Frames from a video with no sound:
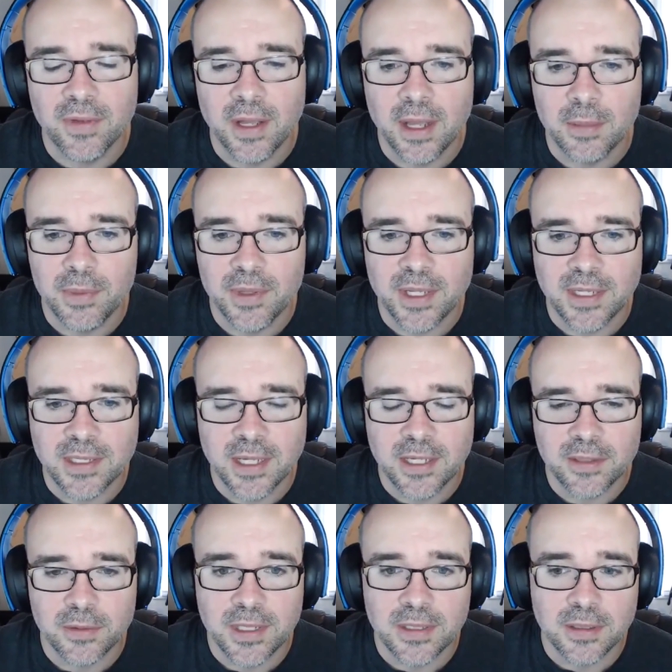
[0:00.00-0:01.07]
But the
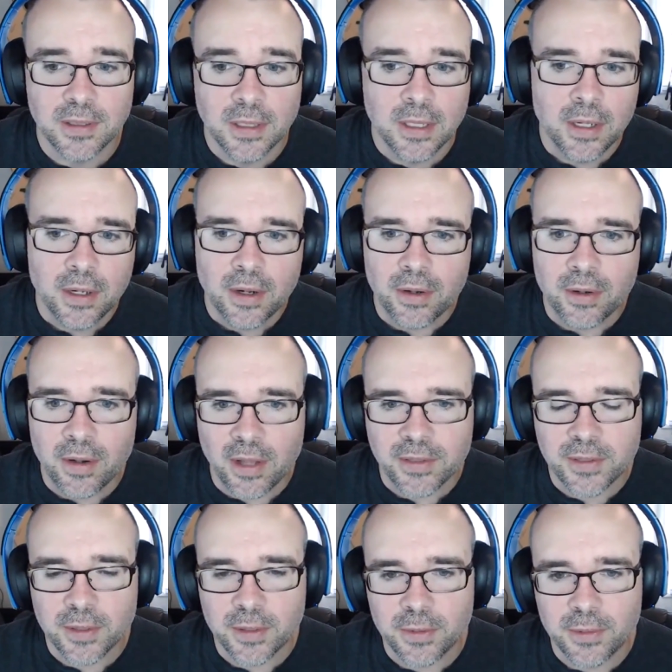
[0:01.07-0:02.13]
accessories are
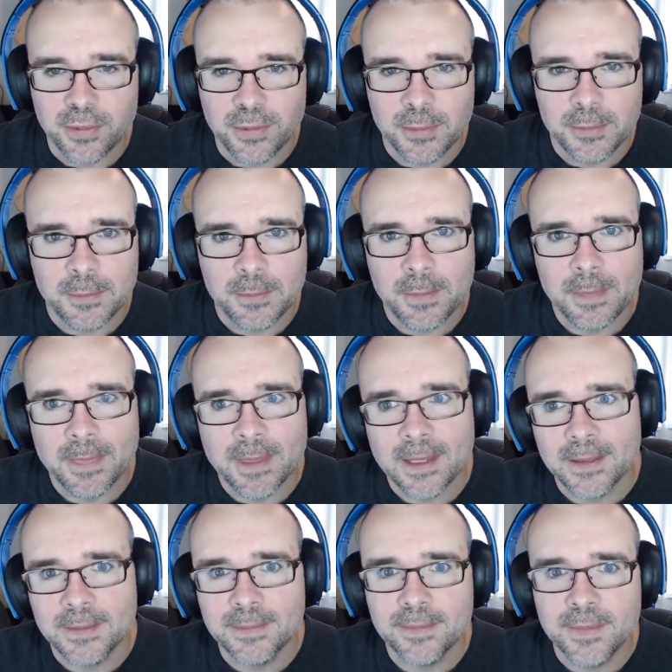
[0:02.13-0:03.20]
also,
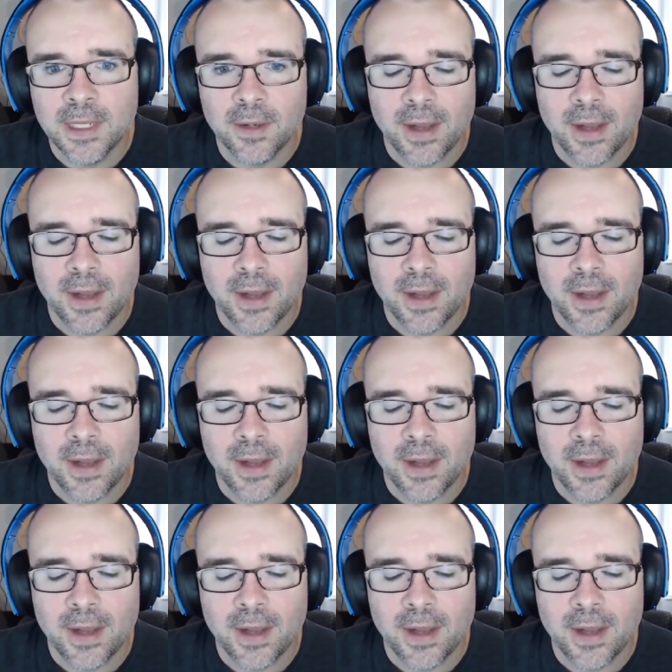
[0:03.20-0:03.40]
you